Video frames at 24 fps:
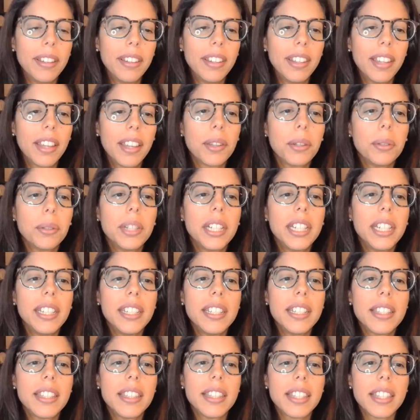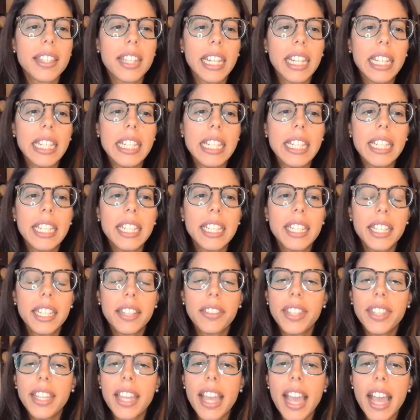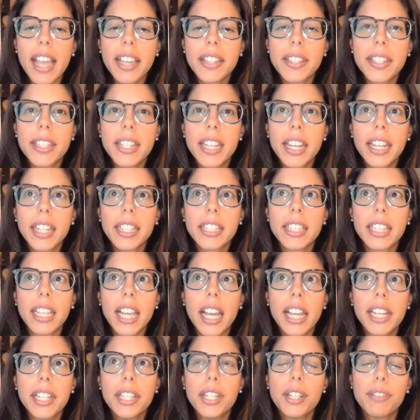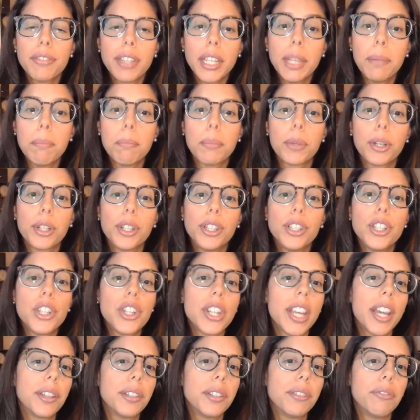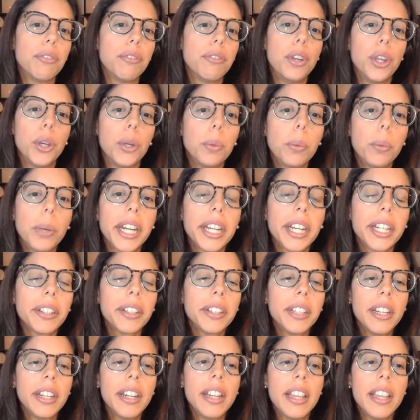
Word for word: The other one is this idea that the Aztecs kind of emerged out of nowhere,